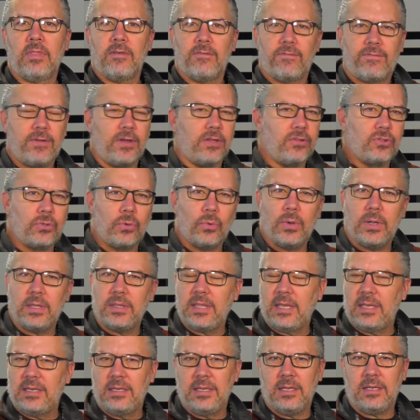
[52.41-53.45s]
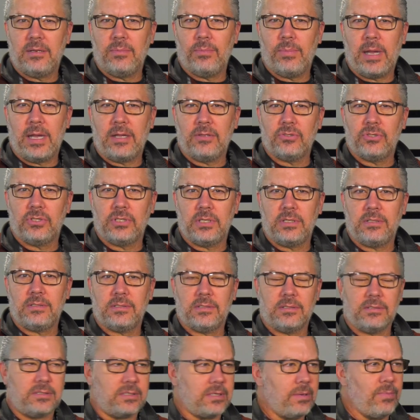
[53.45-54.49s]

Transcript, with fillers: felt the way they did about Jesus.